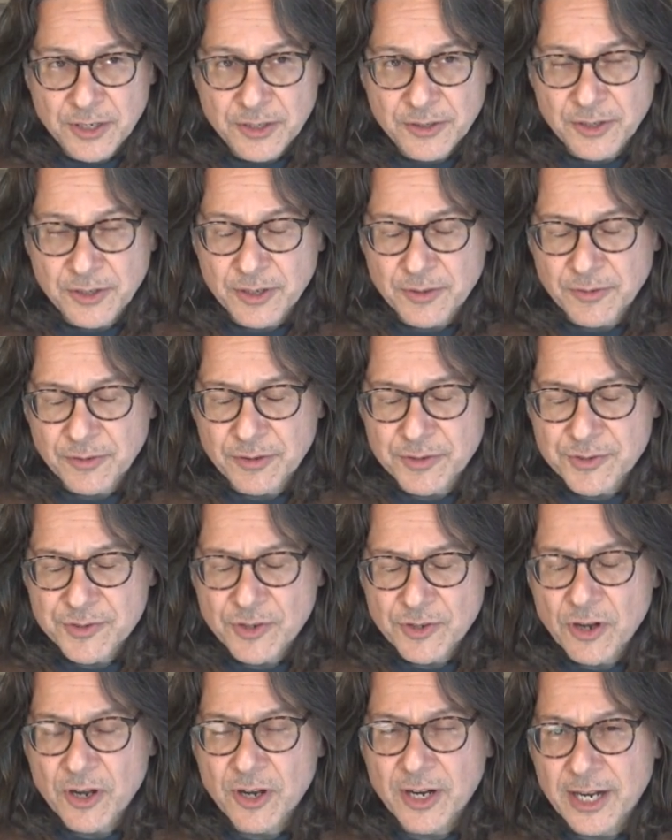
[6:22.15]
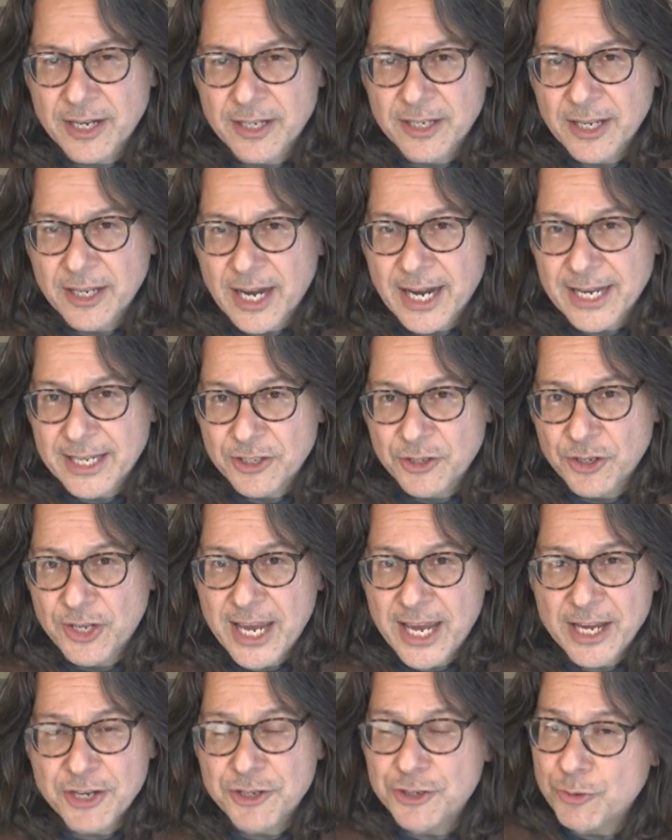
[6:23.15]
The song You
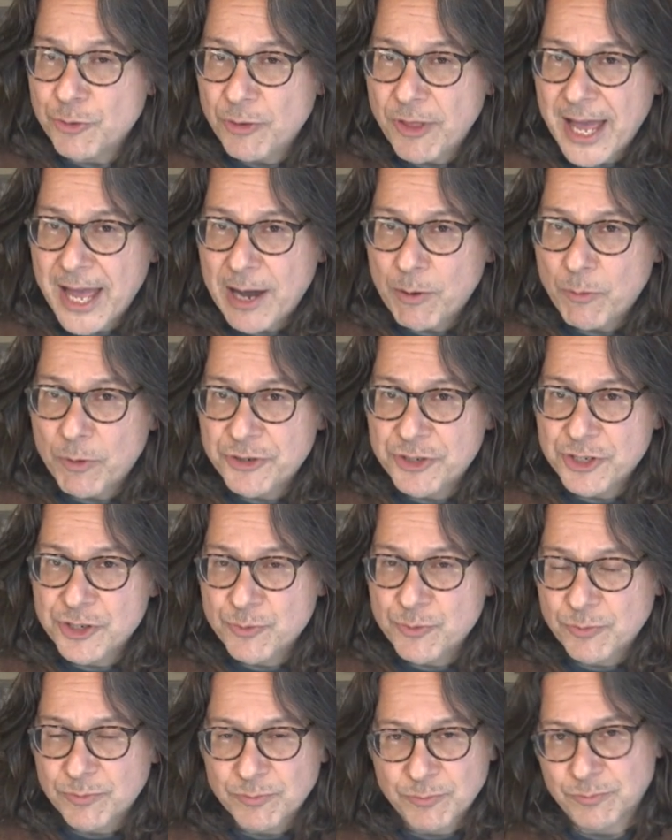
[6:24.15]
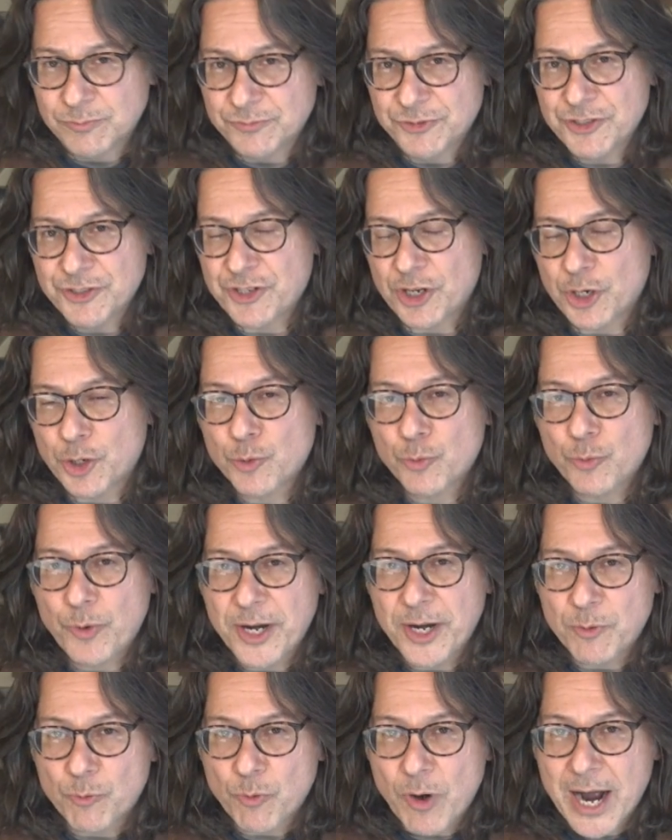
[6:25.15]
Can't Do That, which is just a
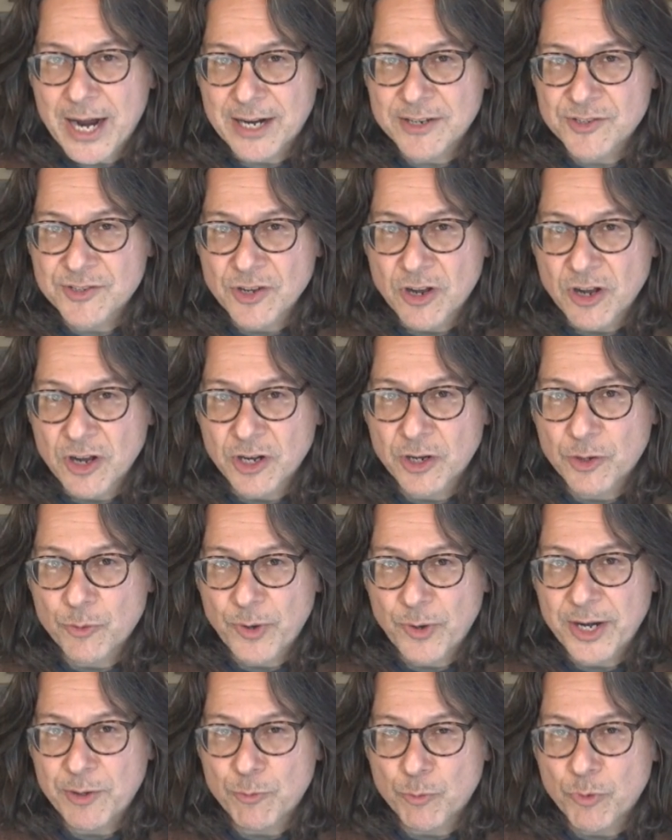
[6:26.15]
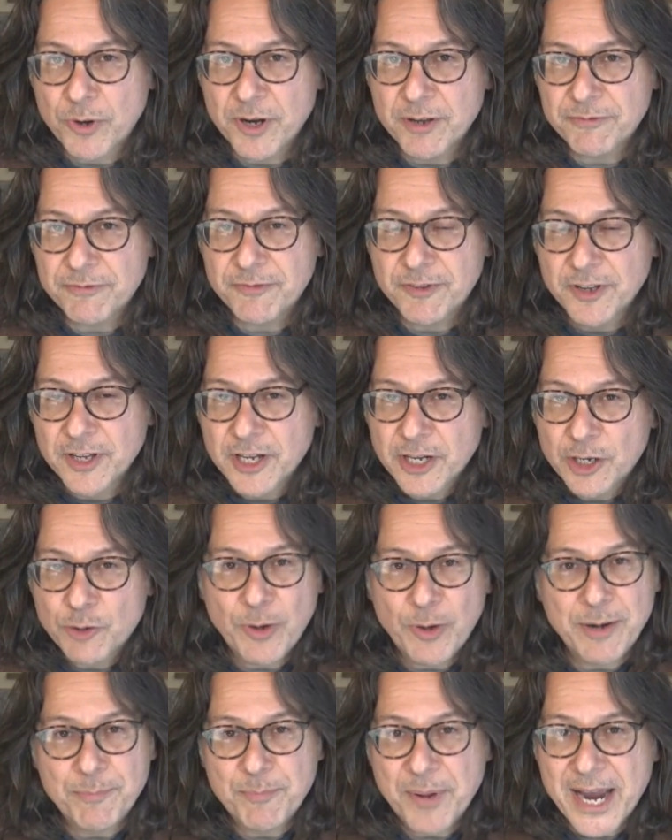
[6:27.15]
great rock song, great riff,
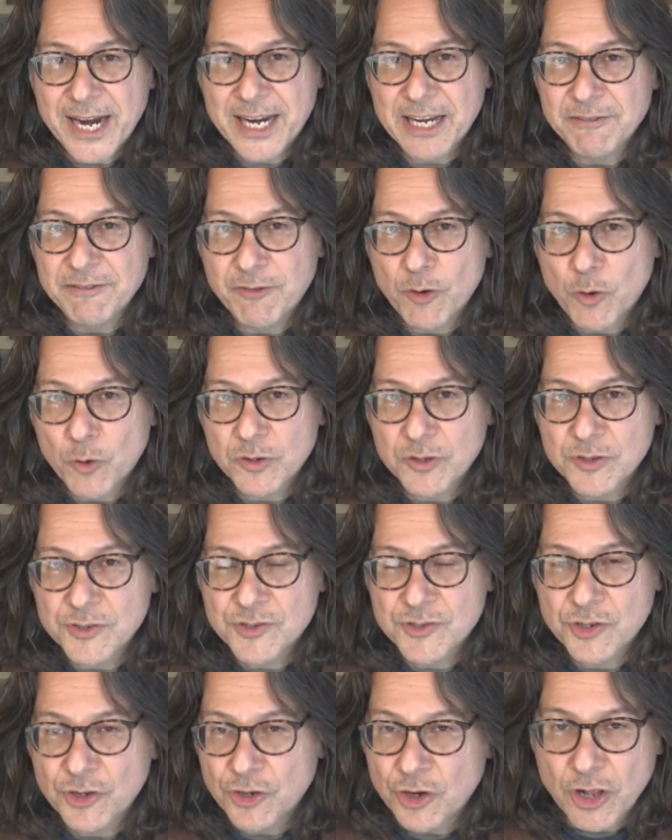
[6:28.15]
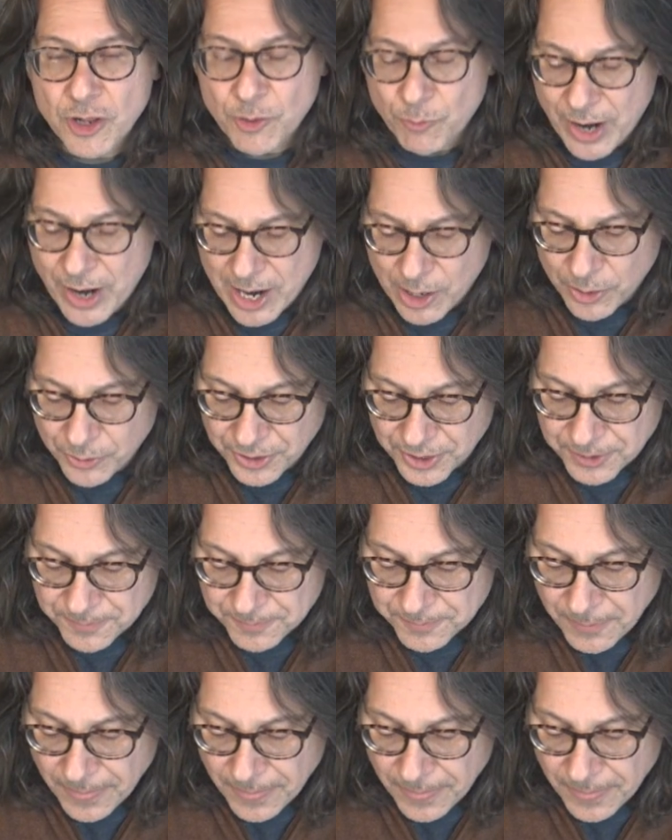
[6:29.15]
great backing vocals, good all around.